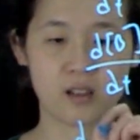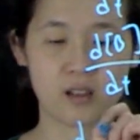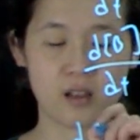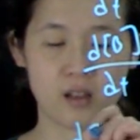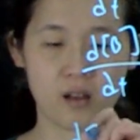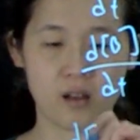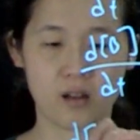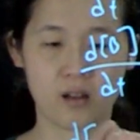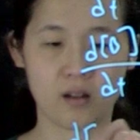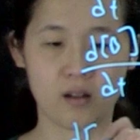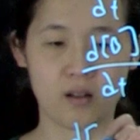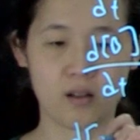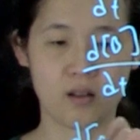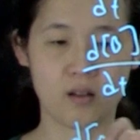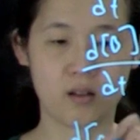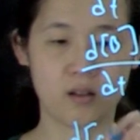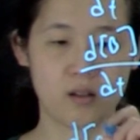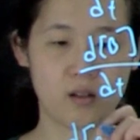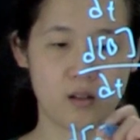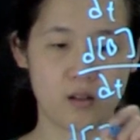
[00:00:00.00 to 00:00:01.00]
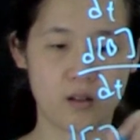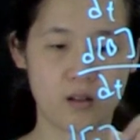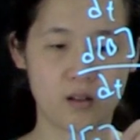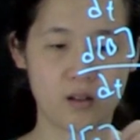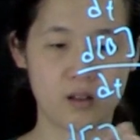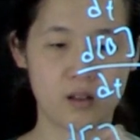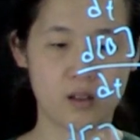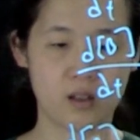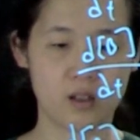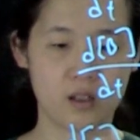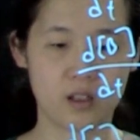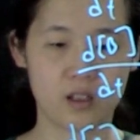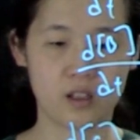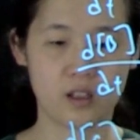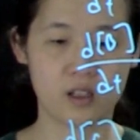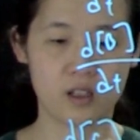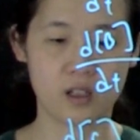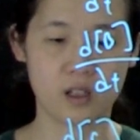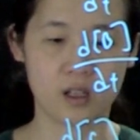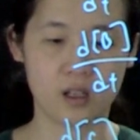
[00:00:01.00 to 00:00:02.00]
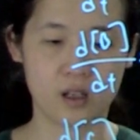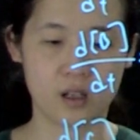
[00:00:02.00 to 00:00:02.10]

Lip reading: Nobody speaks.